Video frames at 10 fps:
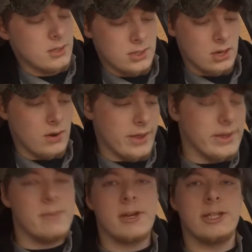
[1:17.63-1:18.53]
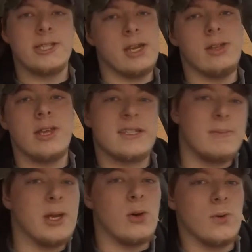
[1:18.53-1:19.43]
So I think I'm going to continue this and
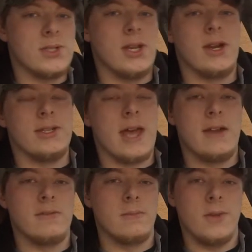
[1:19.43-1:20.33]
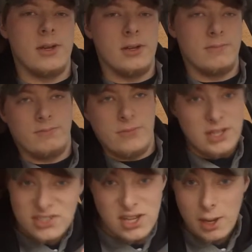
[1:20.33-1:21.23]
make a whole series out of them, the
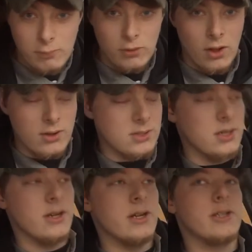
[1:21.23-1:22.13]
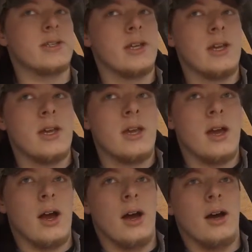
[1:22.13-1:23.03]
escape vlog series.
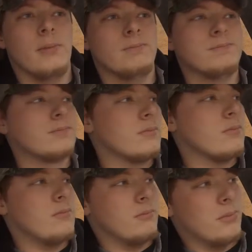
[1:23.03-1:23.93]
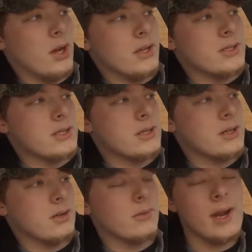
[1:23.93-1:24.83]
But
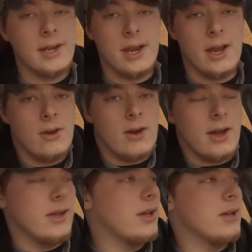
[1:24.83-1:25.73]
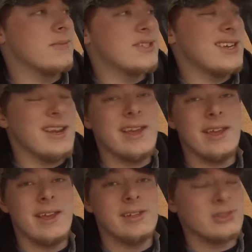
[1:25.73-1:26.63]
right now I am
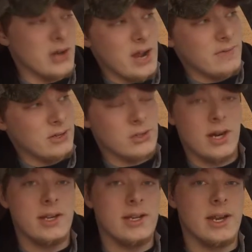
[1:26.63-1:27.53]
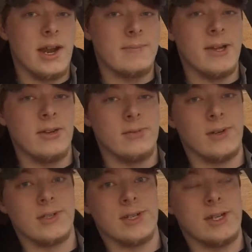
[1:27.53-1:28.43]
sitting in traffic trying to get out of my
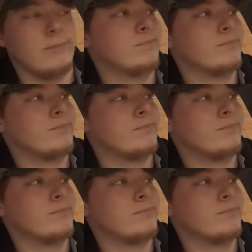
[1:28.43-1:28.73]
university.